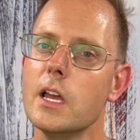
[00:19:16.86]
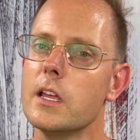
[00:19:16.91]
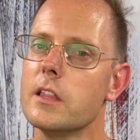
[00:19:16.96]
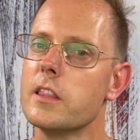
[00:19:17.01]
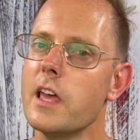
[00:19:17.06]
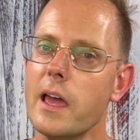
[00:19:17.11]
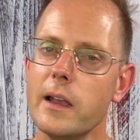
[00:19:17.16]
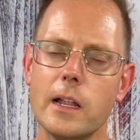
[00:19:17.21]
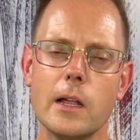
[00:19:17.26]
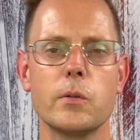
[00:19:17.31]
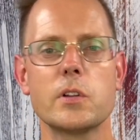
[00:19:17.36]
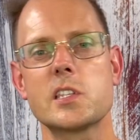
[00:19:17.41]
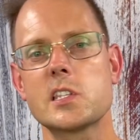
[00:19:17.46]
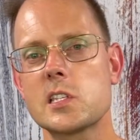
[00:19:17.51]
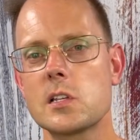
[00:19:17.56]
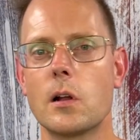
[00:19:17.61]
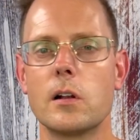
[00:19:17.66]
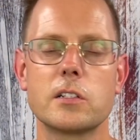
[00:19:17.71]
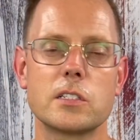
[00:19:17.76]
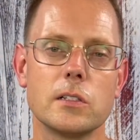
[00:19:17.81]
then I would
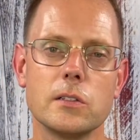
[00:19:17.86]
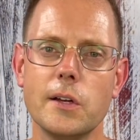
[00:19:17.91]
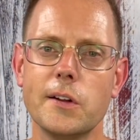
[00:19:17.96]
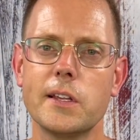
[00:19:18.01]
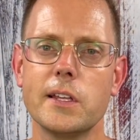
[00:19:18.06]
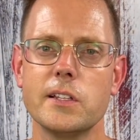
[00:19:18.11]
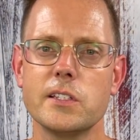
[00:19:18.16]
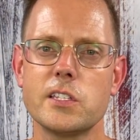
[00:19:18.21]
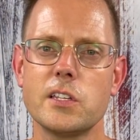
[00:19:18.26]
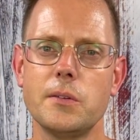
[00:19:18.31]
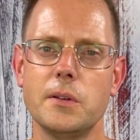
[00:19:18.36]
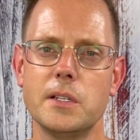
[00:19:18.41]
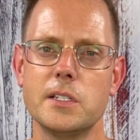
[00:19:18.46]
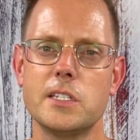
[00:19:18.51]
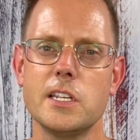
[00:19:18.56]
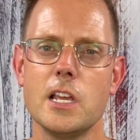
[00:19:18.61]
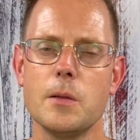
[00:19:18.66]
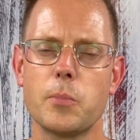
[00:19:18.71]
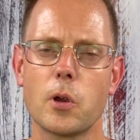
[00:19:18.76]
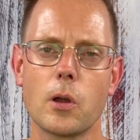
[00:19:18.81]
start to look into it
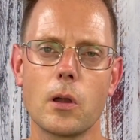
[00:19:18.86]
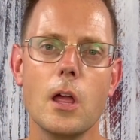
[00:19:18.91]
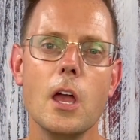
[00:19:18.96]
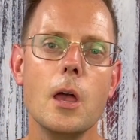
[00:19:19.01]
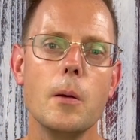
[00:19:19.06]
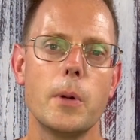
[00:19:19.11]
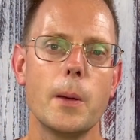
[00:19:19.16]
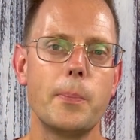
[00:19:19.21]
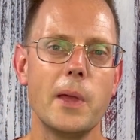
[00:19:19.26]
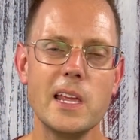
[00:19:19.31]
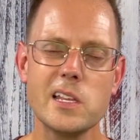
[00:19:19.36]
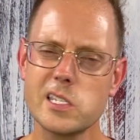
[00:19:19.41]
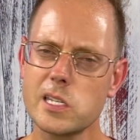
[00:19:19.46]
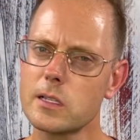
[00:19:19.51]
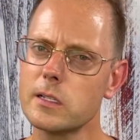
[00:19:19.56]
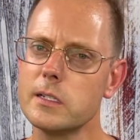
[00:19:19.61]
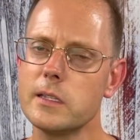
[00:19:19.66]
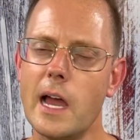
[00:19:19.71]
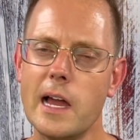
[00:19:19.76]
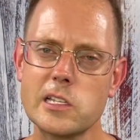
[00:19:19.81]
deeper. But
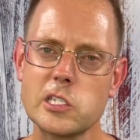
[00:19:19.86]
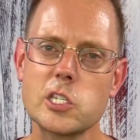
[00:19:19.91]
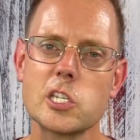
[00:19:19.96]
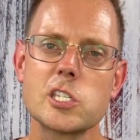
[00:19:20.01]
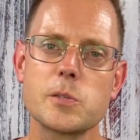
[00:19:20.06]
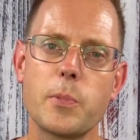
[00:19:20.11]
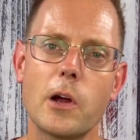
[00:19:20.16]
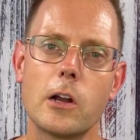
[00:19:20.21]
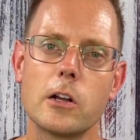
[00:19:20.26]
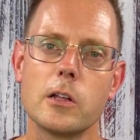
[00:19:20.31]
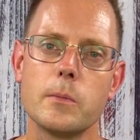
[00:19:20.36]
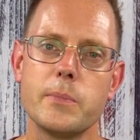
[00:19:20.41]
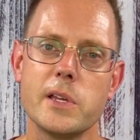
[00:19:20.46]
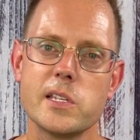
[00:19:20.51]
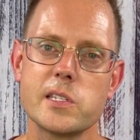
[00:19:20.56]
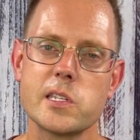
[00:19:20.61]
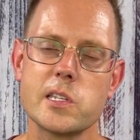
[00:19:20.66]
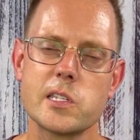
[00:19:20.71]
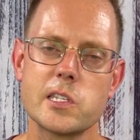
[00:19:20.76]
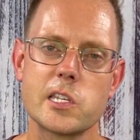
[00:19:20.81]
basically, that's just part of
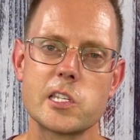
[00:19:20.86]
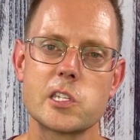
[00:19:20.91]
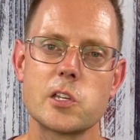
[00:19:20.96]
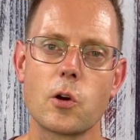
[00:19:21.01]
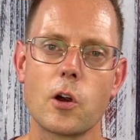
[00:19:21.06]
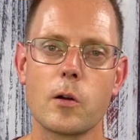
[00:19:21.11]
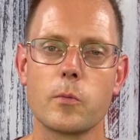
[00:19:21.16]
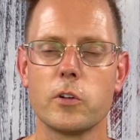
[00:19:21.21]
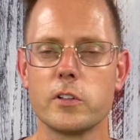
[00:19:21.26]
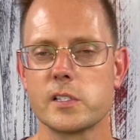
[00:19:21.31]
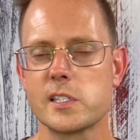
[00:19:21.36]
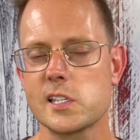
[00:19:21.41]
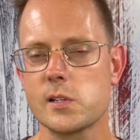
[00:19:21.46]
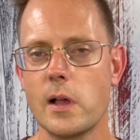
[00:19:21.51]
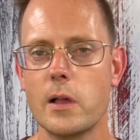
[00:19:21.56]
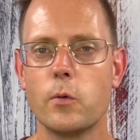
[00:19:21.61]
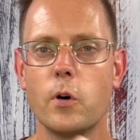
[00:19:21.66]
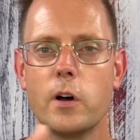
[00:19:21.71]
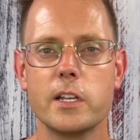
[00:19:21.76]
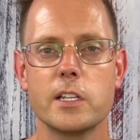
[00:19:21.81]
business as normal. And so
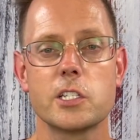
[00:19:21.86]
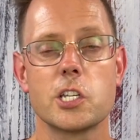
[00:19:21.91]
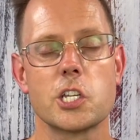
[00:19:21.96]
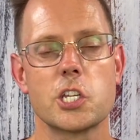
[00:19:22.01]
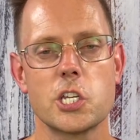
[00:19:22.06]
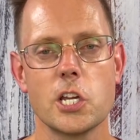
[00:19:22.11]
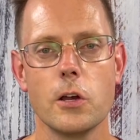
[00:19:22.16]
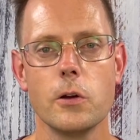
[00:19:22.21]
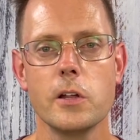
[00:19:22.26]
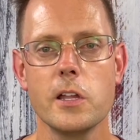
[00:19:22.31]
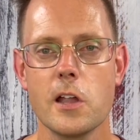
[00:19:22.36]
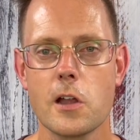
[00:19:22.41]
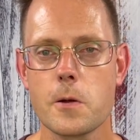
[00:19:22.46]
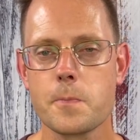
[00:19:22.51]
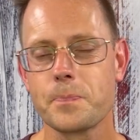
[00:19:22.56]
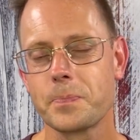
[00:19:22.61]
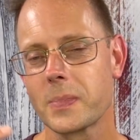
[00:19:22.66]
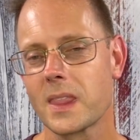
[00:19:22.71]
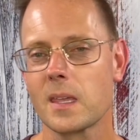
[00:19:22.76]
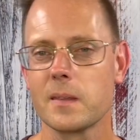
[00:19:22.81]
I wanted to show here
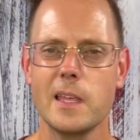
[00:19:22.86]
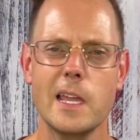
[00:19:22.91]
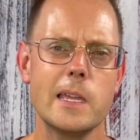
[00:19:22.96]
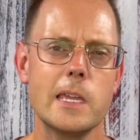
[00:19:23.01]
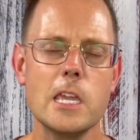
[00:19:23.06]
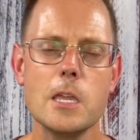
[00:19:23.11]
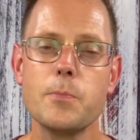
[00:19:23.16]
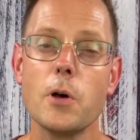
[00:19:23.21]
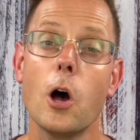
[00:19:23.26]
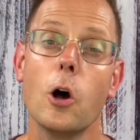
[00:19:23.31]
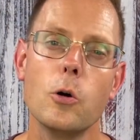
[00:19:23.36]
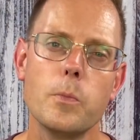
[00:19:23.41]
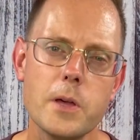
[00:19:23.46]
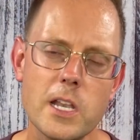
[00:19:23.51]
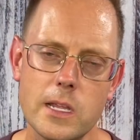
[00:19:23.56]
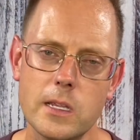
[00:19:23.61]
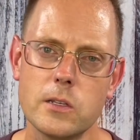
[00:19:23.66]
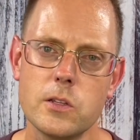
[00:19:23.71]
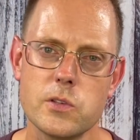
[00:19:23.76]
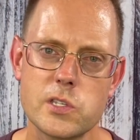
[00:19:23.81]
they keep
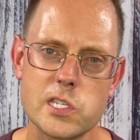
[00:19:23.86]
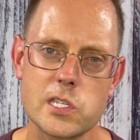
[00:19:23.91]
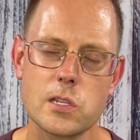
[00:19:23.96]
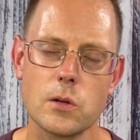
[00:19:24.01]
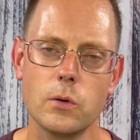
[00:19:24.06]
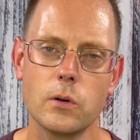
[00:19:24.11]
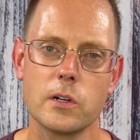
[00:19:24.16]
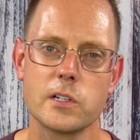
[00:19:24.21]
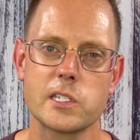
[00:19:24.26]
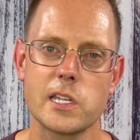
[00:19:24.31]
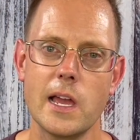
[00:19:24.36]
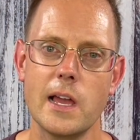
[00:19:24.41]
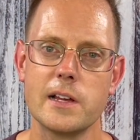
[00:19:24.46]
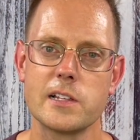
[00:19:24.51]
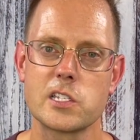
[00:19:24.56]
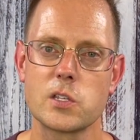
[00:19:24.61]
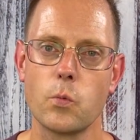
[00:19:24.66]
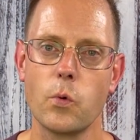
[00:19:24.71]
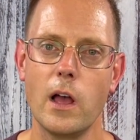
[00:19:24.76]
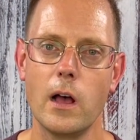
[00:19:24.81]
opening new stores
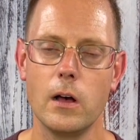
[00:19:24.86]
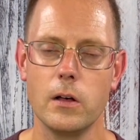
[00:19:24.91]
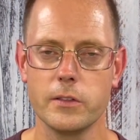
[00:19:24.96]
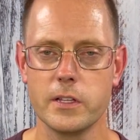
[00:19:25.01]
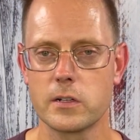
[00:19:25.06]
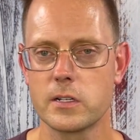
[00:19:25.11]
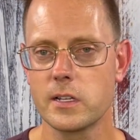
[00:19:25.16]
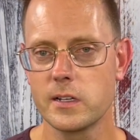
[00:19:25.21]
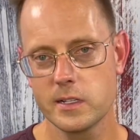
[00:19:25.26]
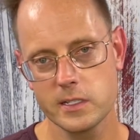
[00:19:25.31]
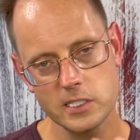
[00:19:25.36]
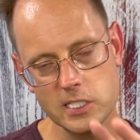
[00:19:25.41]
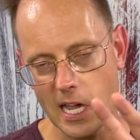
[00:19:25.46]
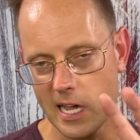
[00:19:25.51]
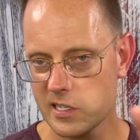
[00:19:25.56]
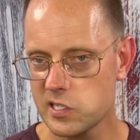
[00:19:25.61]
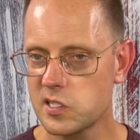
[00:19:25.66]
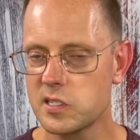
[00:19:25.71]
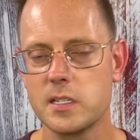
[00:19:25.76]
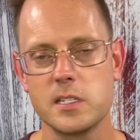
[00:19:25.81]
as well. They're going to
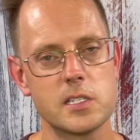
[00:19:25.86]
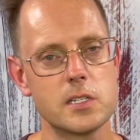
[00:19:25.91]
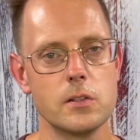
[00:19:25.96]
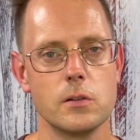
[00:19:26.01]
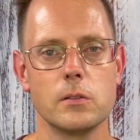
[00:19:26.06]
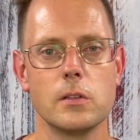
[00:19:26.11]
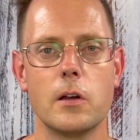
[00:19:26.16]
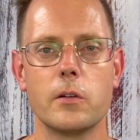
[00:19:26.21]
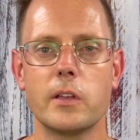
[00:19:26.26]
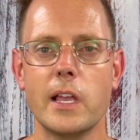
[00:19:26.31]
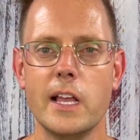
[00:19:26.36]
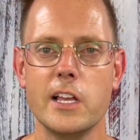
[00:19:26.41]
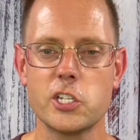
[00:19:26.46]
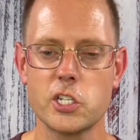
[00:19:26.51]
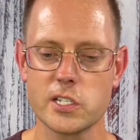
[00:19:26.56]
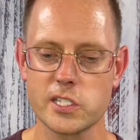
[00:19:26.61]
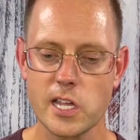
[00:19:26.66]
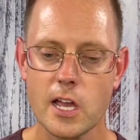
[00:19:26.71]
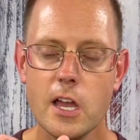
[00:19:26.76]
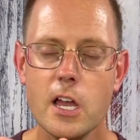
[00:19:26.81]
test these new
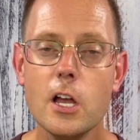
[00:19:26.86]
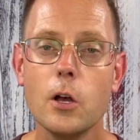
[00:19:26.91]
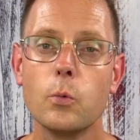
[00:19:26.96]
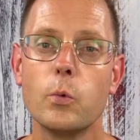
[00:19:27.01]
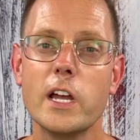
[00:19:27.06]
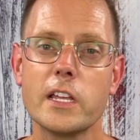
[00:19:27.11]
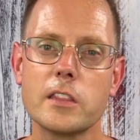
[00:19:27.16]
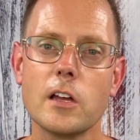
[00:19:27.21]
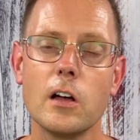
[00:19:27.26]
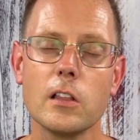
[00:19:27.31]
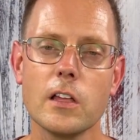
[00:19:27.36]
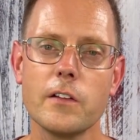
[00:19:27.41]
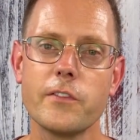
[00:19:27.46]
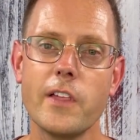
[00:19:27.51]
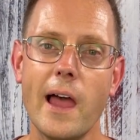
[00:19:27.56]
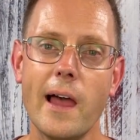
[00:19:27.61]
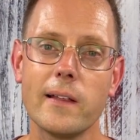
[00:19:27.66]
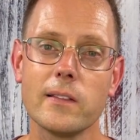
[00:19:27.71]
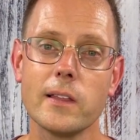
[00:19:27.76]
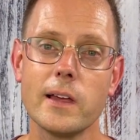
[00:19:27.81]
locations. With all of
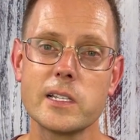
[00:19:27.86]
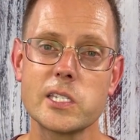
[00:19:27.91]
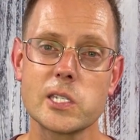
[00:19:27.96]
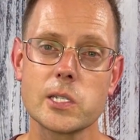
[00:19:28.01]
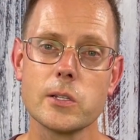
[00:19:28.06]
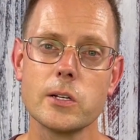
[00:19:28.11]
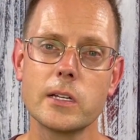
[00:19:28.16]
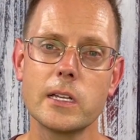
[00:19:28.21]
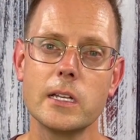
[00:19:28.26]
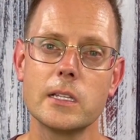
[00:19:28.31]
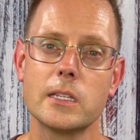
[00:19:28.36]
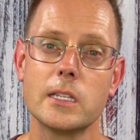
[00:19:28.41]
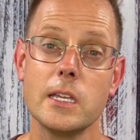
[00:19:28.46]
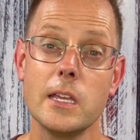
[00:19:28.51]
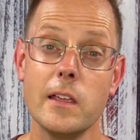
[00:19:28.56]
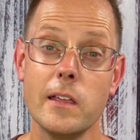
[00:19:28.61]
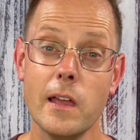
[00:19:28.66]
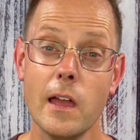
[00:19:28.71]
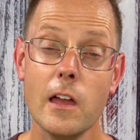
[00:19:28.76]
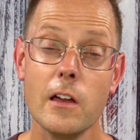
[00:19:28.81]
that, let's look at
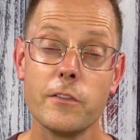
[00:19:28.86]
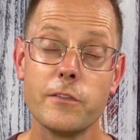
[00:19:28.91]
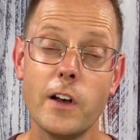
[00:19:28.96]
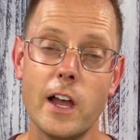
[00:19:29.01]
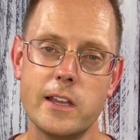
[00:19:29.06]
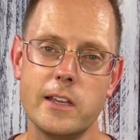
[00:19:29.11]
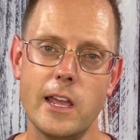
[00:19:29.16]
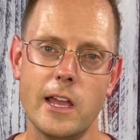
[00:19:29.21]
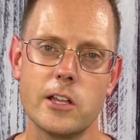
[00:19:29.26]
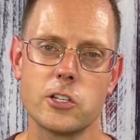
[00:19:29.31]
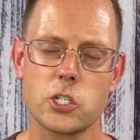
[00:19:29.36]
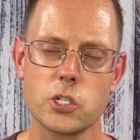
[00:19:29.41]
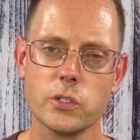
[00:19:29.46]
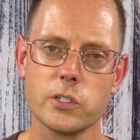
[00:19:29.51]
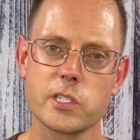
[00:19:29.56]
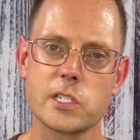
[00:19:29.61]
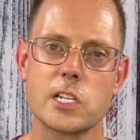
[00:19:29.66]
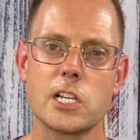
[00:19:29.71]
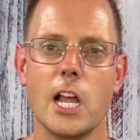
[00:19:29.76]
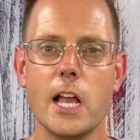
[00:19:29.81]
the
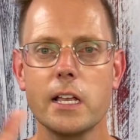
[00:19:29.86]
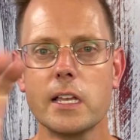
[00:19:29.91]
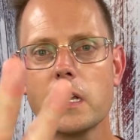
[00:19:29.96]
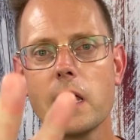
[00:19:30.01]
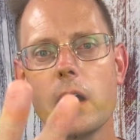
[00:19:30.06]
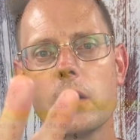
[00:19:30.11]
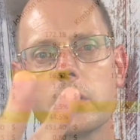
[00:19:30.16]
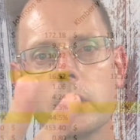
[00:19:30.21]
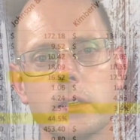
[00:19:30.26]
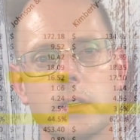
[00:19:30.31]
financials. Check it out on